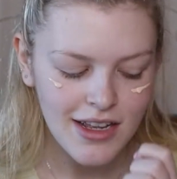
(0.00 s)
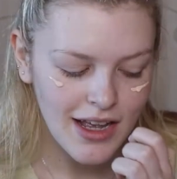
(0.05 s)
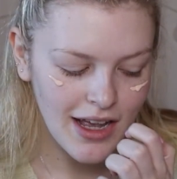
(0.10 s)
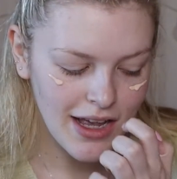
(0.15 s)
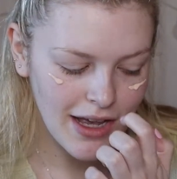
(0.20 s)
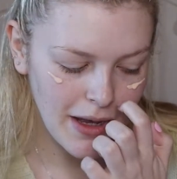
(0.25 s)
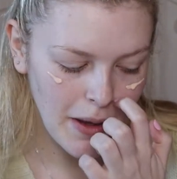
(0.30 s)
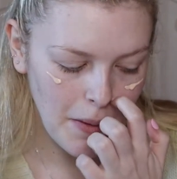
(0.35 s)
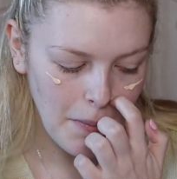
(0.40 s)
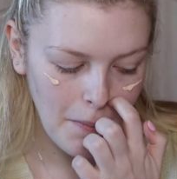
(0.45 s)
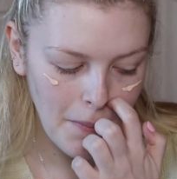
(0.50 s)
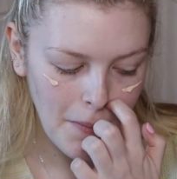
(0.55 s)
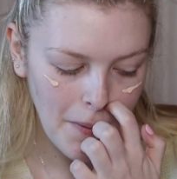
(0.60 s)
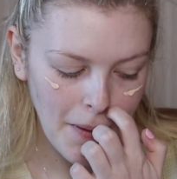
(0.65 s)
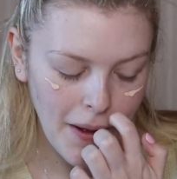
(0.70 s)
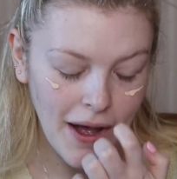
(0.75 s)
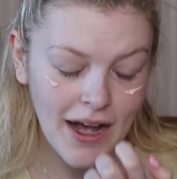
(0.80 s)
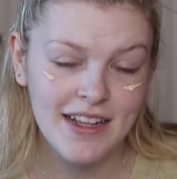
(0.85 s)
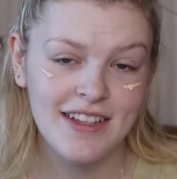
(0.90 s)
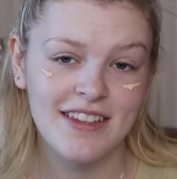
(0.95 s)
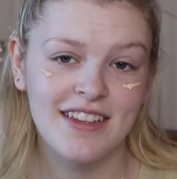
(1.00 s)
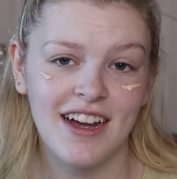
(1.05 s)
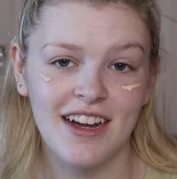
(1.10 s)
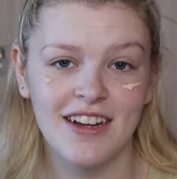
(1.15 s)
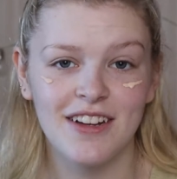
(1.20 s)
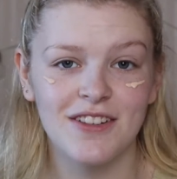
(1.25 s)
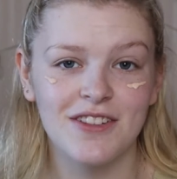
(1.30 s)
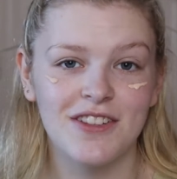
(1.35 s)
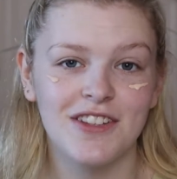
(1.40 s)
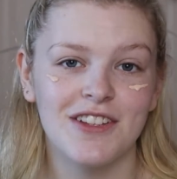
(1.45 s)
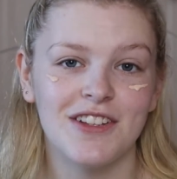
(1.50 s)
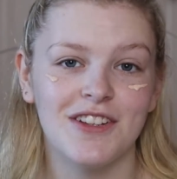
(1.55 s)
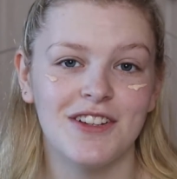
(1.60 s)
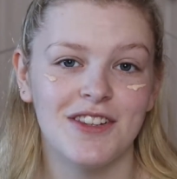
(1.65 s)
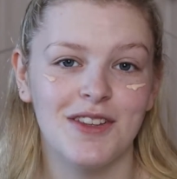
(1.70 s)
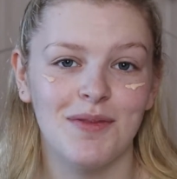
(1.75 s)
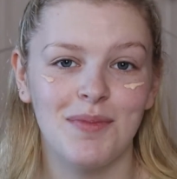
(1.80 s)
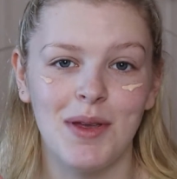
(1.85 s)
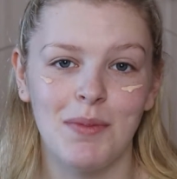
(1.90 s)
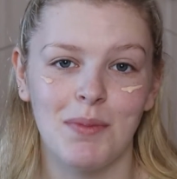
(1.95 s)
And I also
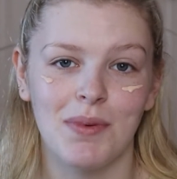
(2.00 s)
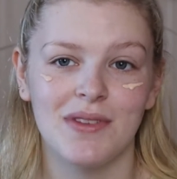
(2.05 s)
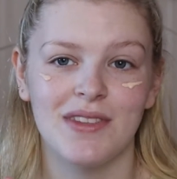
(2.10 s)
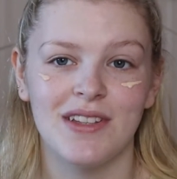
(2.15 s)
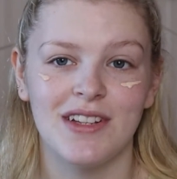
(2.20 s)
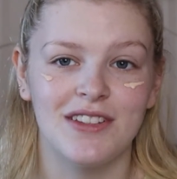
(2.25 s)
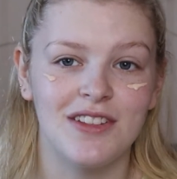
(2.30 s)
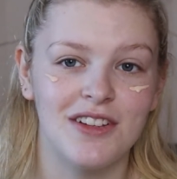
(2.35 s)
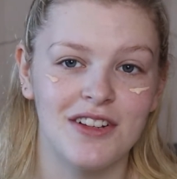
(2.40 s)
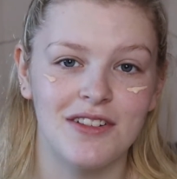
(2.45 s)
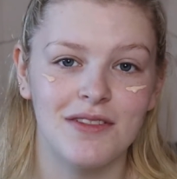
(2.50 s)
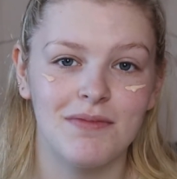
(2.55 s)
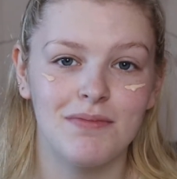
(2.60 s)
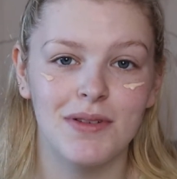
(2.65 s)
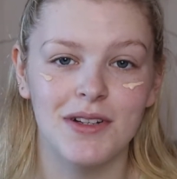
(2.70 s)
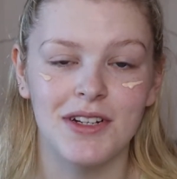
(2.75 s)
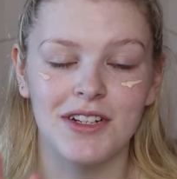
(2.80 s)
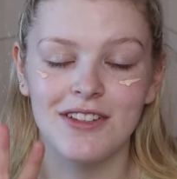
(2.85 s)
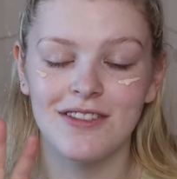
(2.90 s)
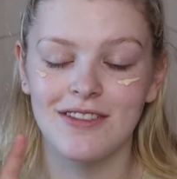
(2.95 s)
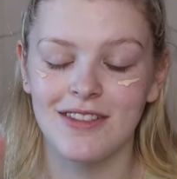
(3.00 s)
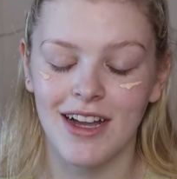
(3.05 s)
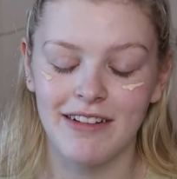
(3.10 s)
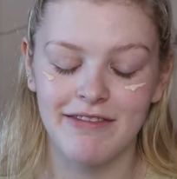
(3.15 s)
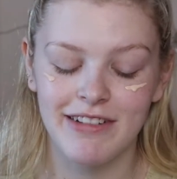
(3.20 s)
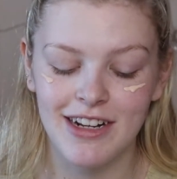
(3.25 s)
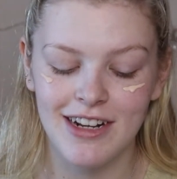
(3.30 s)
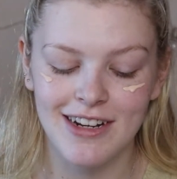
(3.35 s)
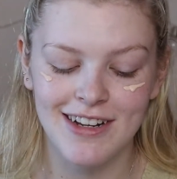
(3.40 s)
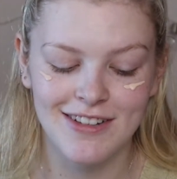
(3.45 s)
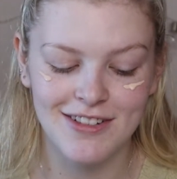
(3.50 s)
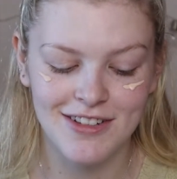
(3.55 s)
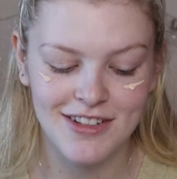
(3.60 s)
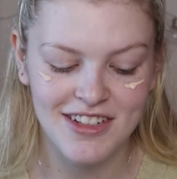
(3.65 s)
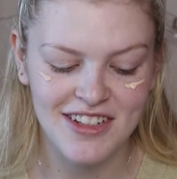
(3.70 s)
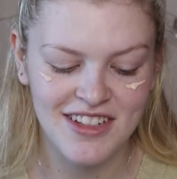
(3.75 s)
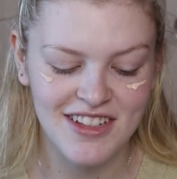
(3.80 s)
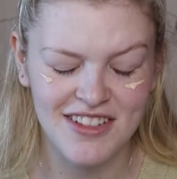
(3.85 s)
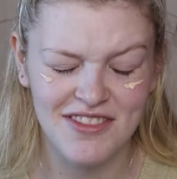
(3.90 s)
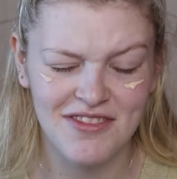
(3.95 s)
know that people say don't put it directly
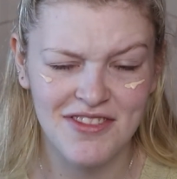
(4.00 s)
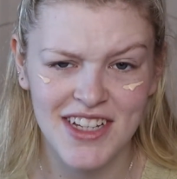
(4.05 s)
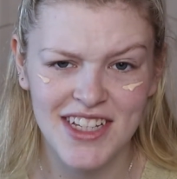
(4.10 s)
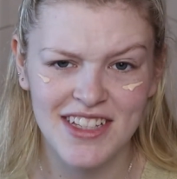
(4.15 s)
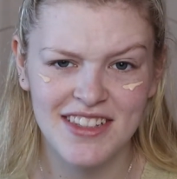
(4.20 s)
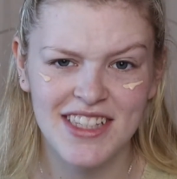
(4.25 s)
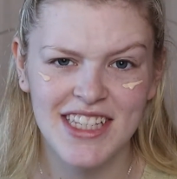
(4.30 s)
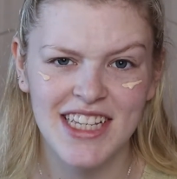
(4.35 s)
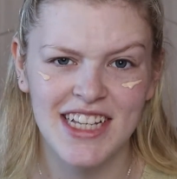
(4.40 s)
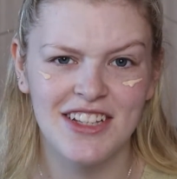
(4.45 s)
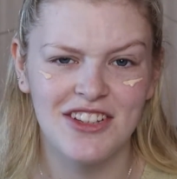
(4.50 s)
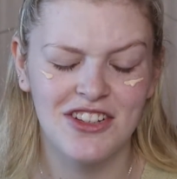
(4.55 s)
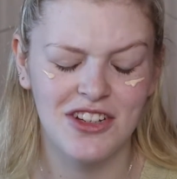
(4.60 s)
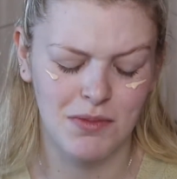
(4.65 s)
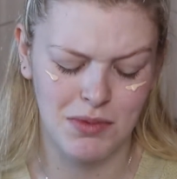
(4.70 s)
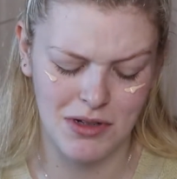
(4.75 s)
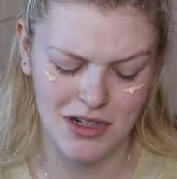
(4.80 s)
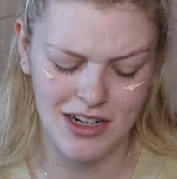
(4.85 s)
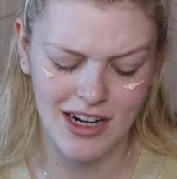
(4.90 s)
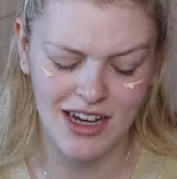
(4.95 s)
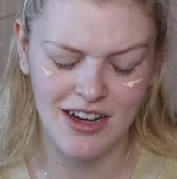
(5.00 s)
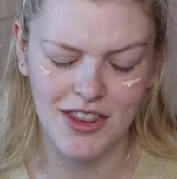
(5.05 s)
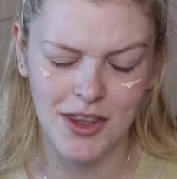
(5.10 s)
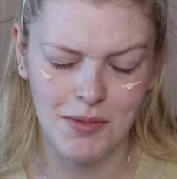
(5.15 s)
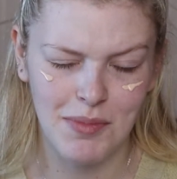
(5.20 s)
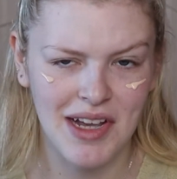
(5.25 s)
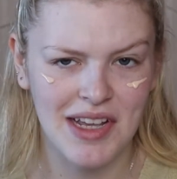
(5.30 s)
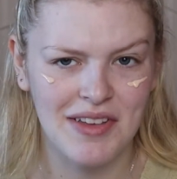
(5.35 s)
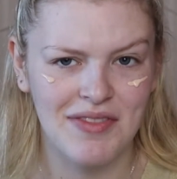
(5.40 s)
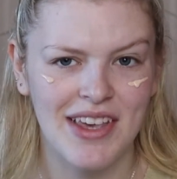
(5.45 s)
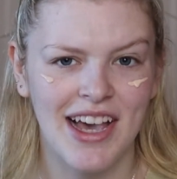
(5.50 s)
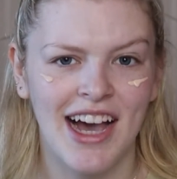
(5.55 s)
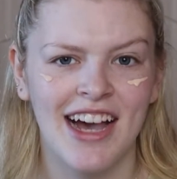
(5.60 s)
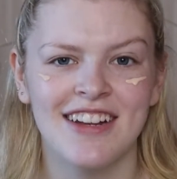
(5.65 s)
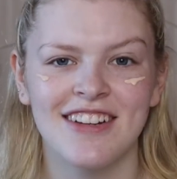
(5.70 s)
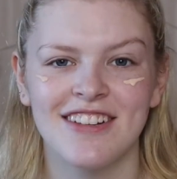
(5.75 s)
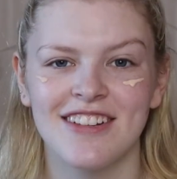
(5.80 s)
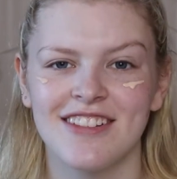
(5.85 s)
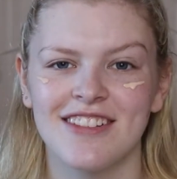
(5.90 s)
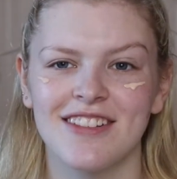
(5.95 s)
onto your face skin, you should put it like on the back of your
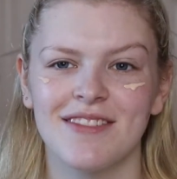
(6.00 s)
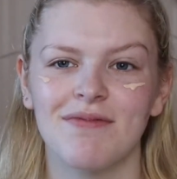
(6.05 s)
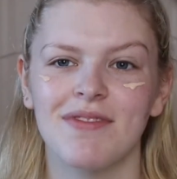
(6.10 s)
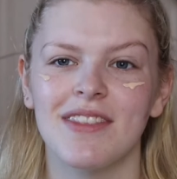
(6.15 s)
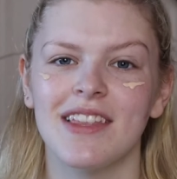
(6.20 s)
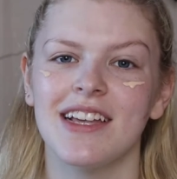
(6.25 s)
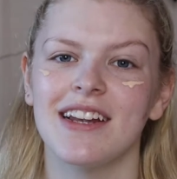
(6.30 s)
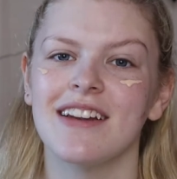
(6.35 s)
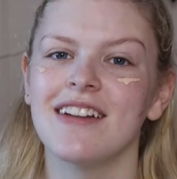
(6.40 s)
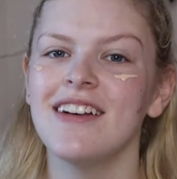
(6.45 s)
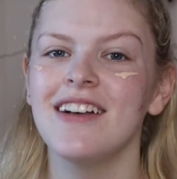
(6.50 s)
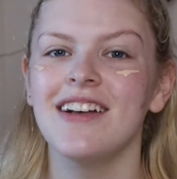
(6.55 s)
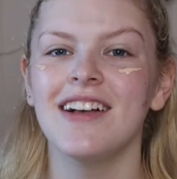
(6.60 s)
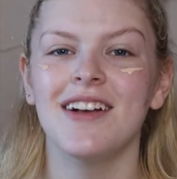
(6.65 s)
hand or something,